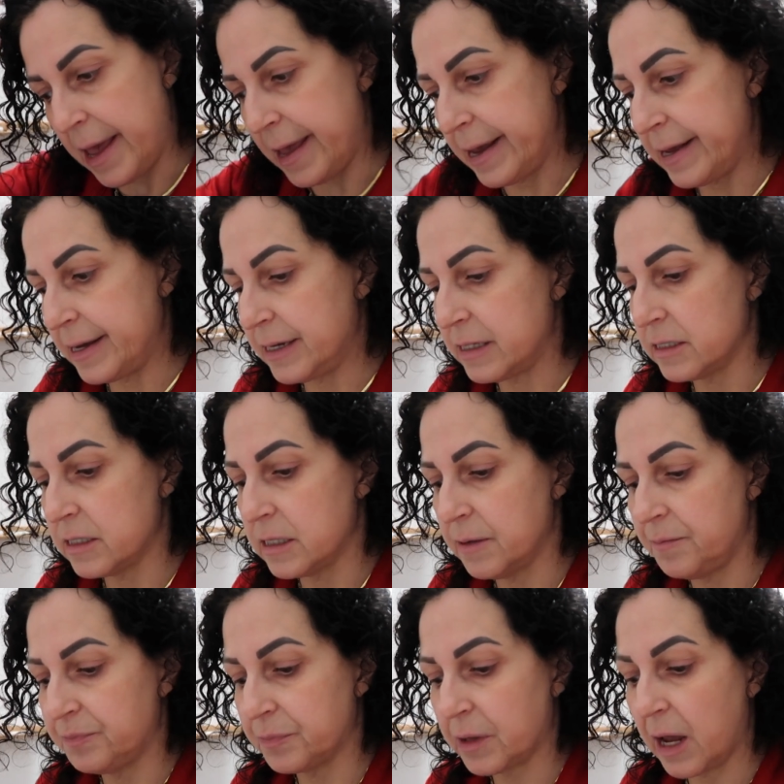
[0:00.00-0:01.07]
and
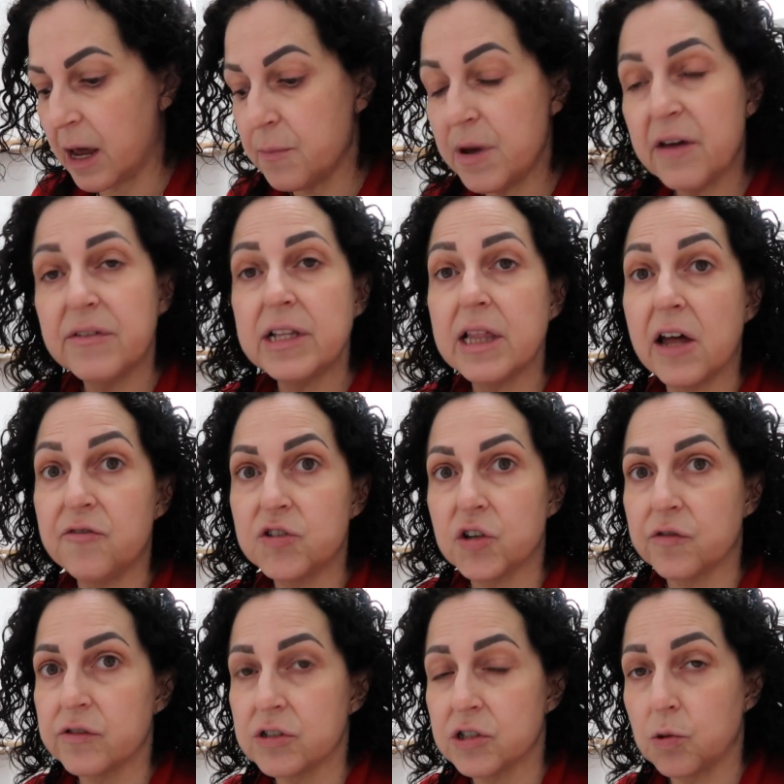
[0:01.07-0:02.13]
I'm having
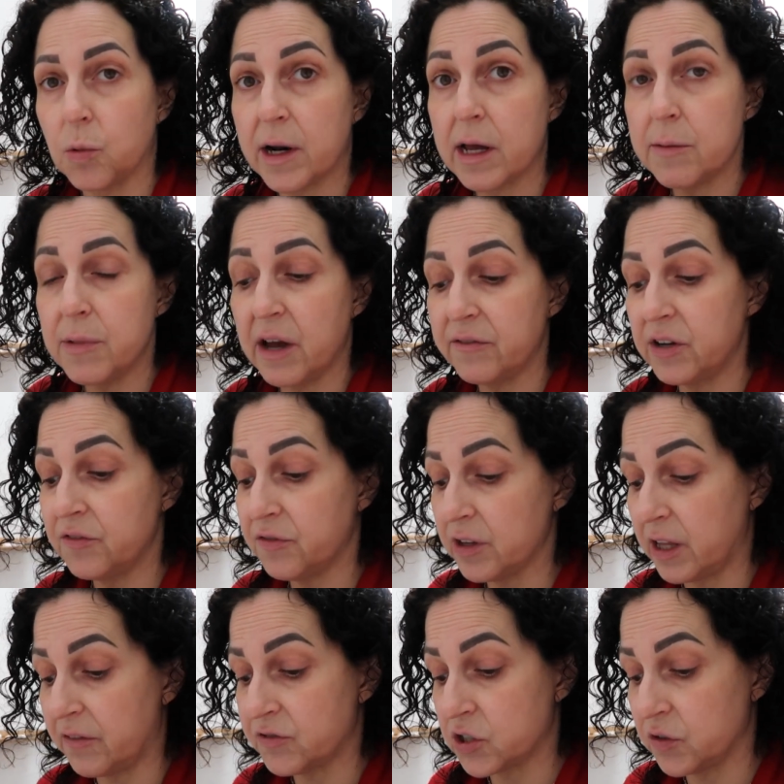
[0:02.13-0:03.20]
leftovers. So what I'm having for
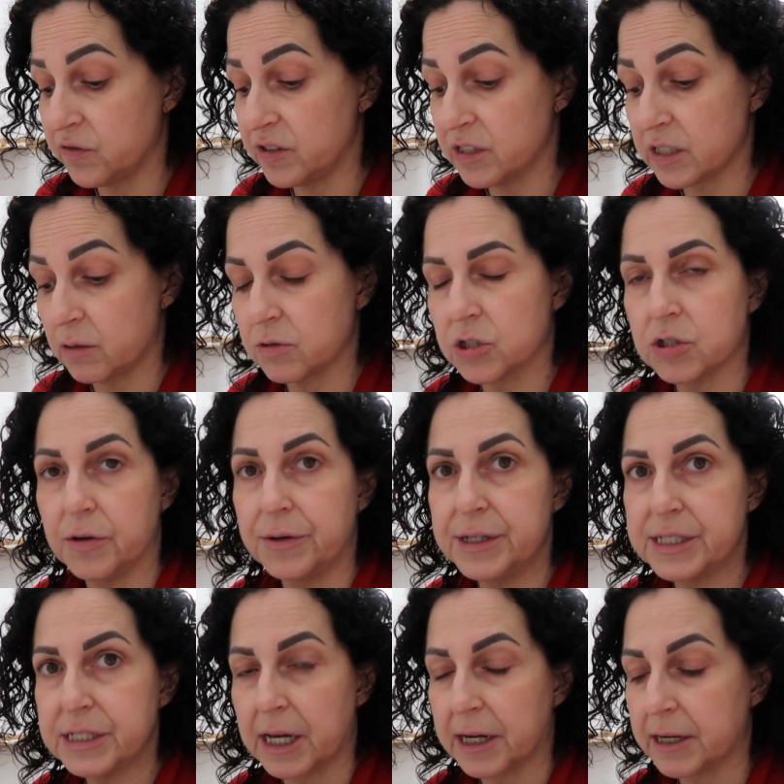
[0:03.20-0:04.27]
leftovers, I will show you in
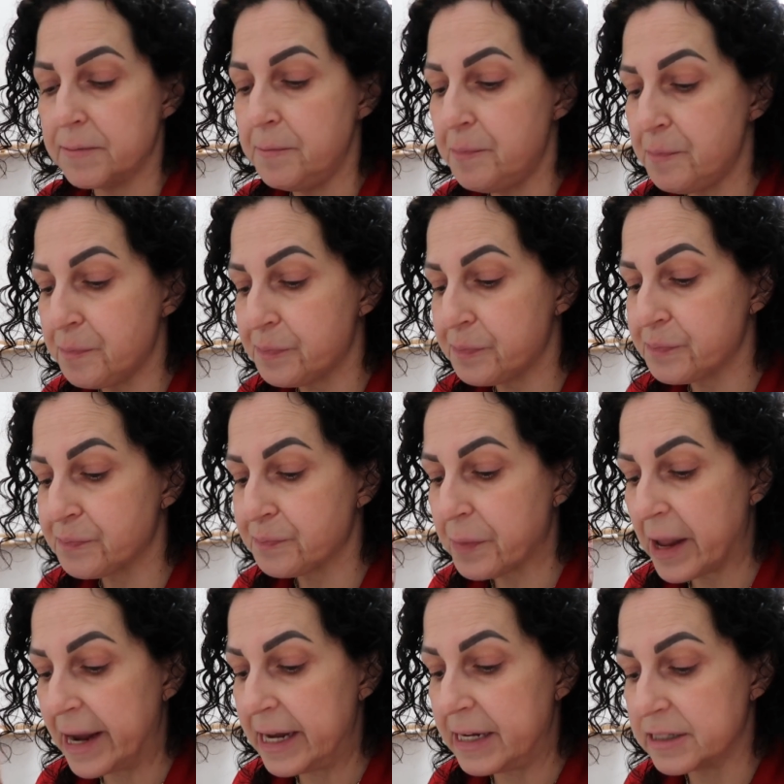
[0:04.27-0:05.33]
a second.
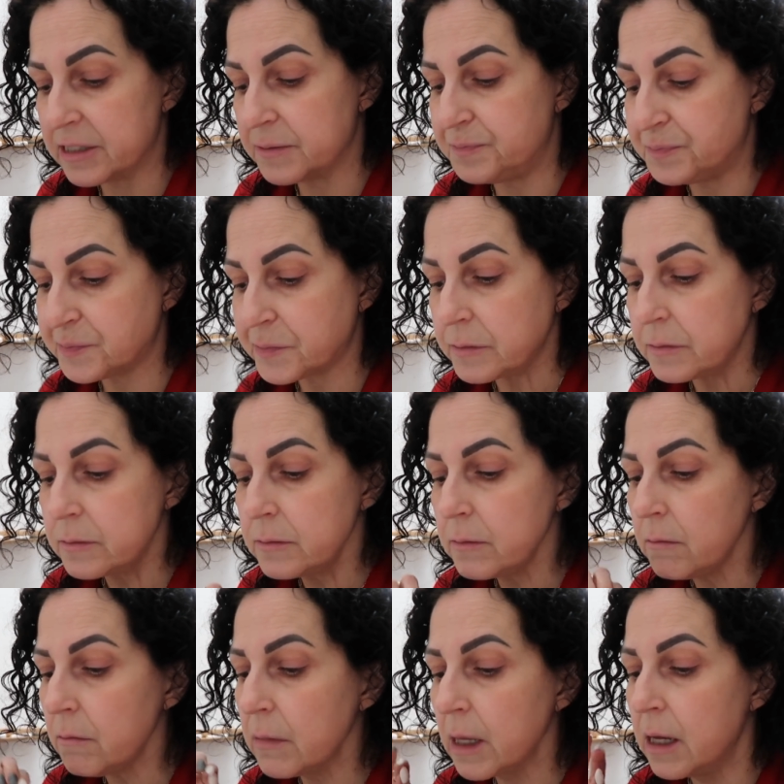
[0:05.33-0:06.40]
is
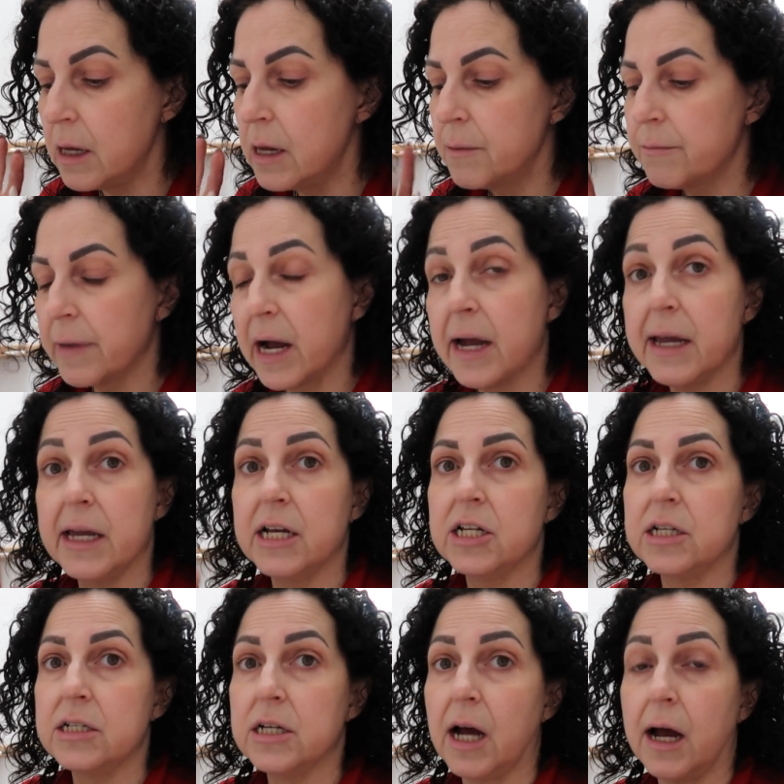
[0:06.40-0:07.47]
my
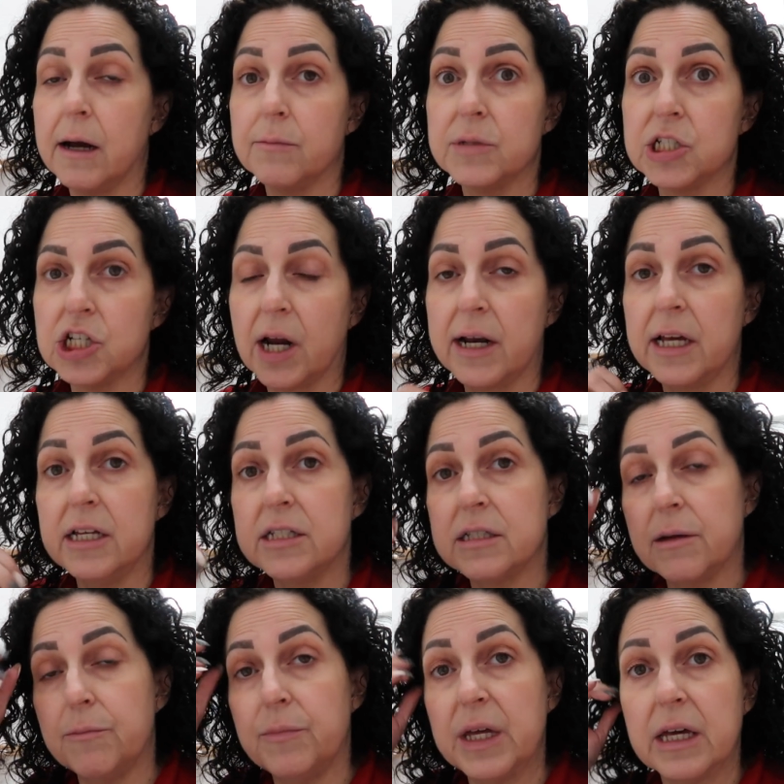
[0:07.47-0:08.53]

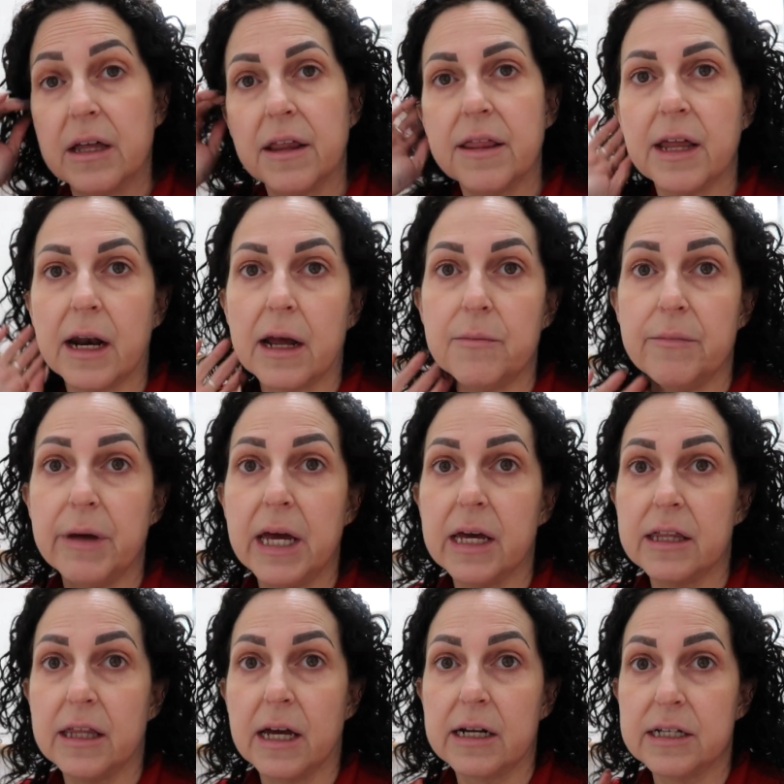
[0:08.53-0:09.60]
Chinese meal that I
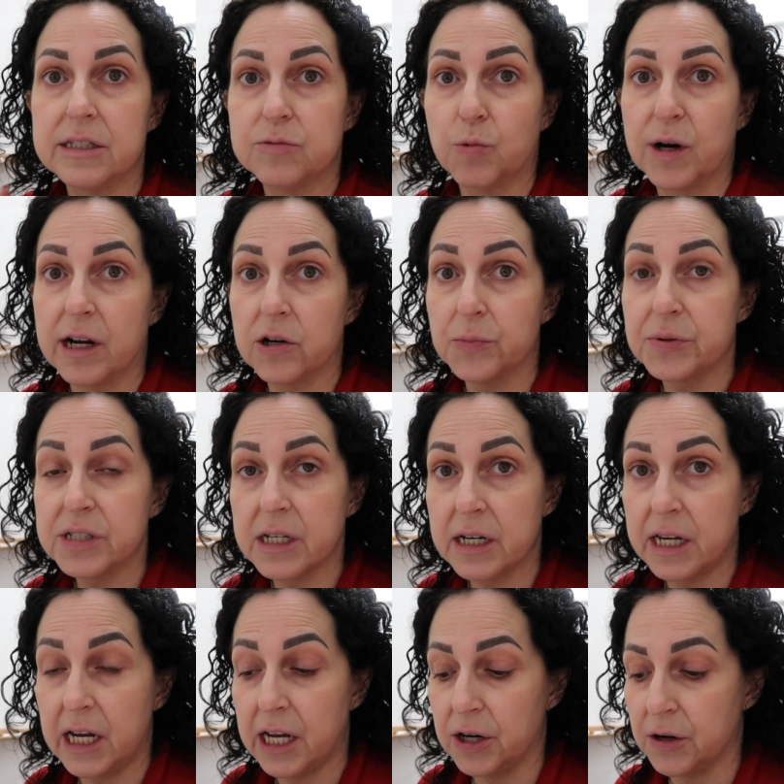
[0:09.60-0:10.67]
make that is
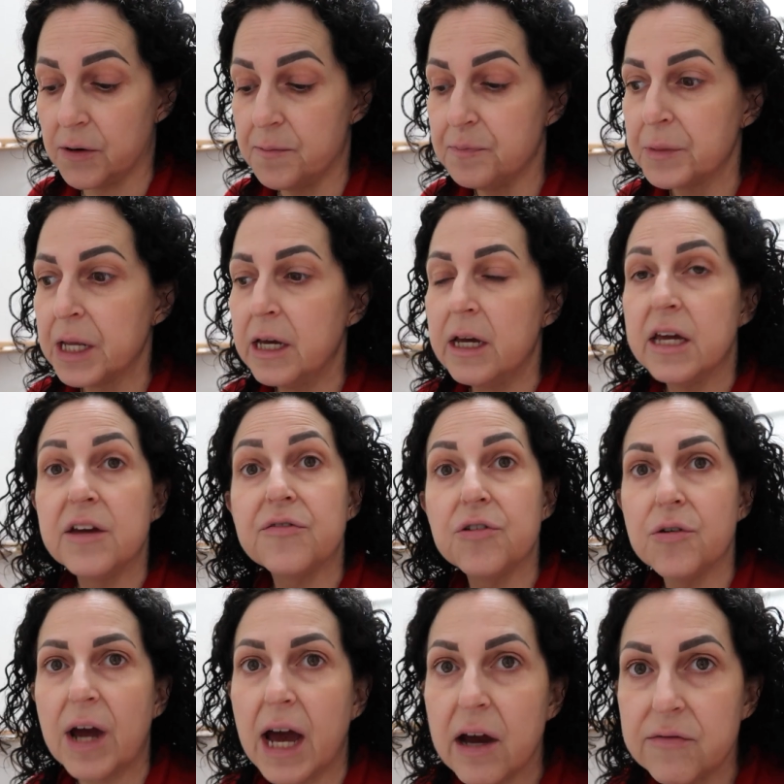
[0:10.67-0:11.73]
100% keto. If
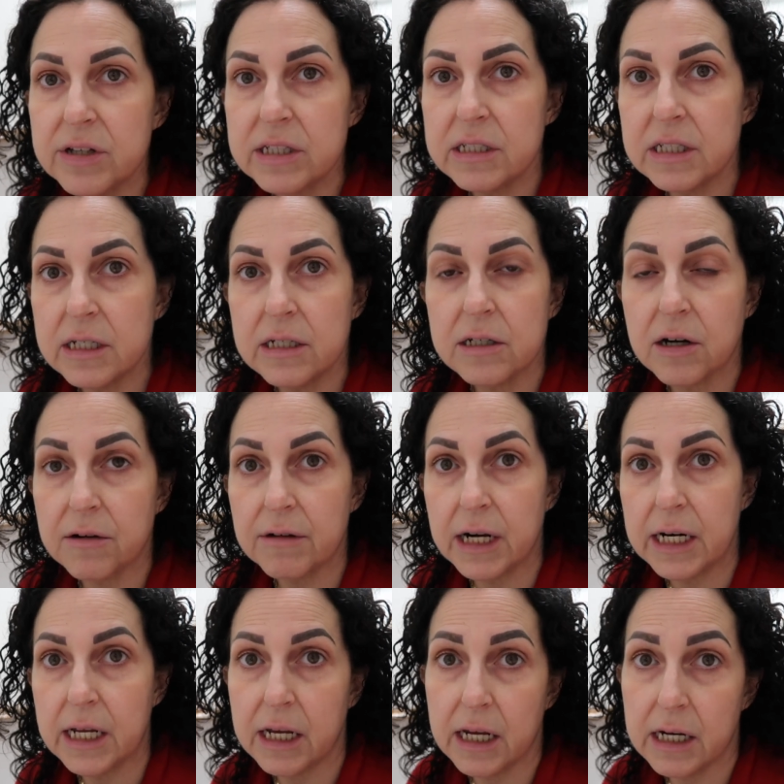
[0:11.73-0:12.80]
you haven't seen it
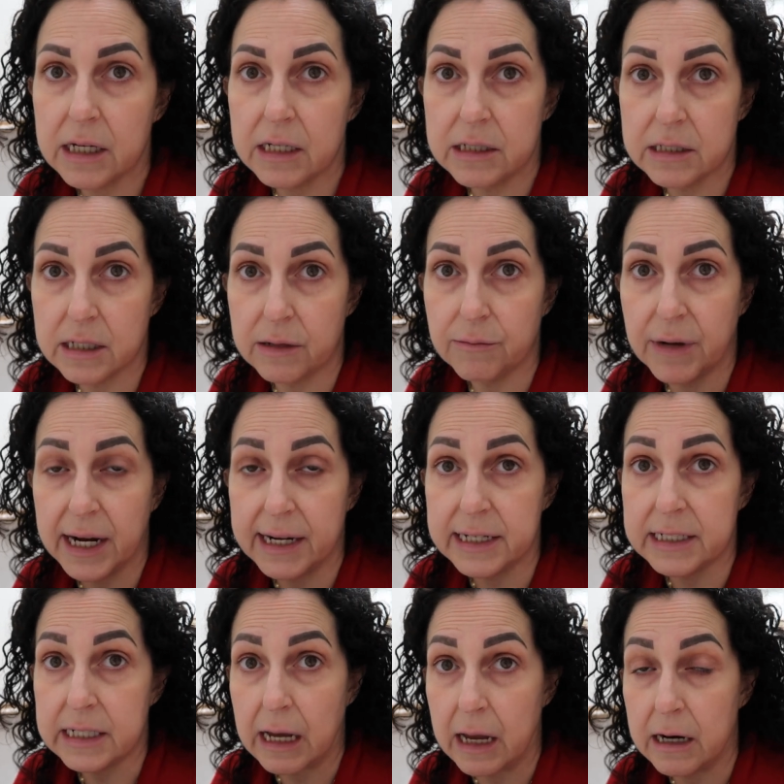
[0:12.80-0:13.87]
already, it is in my
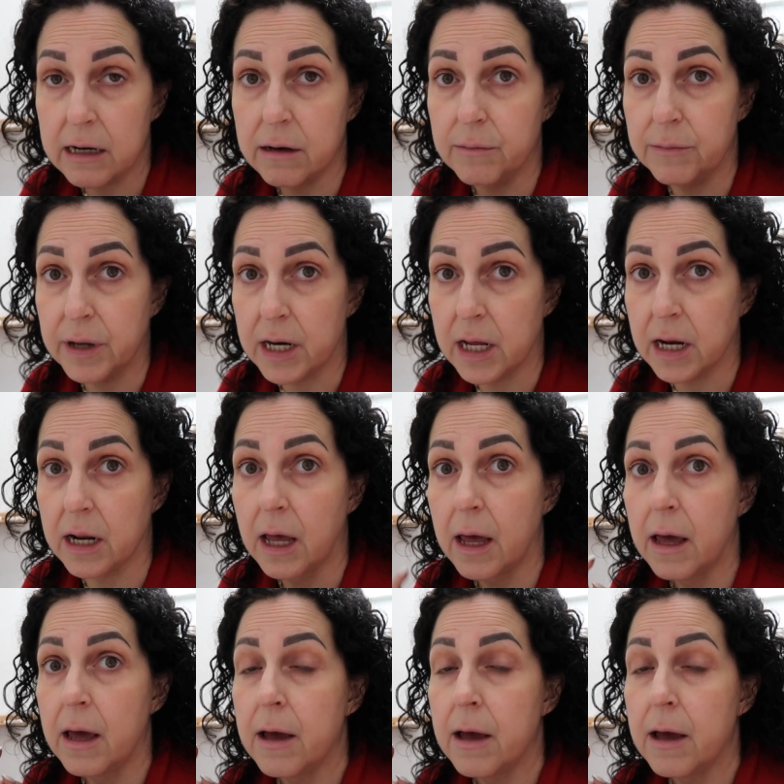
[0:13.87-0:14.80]
10-minute